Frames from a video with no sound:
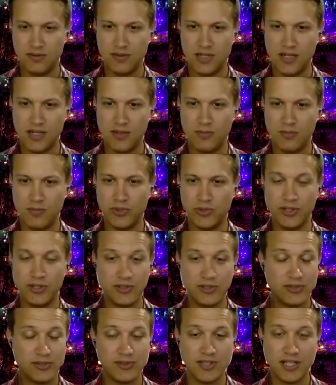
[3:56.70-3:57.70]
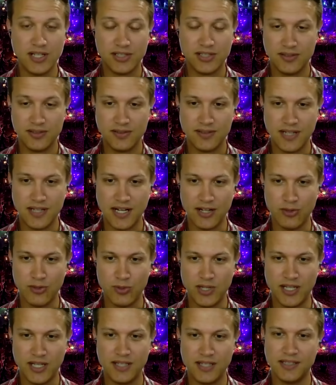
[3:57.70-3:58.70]
um, with those introductions out of
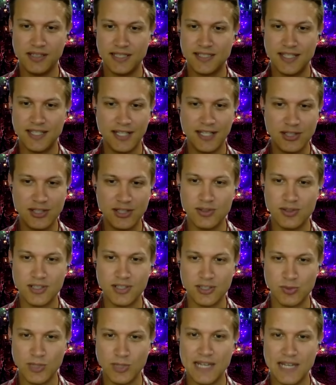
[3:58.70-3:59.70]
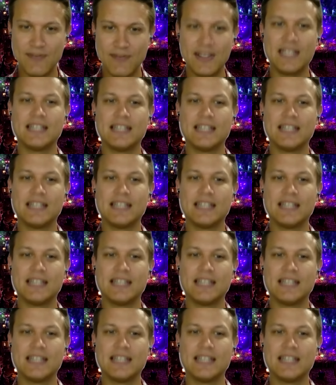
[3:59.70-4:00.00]
the way, let's get into it because we have a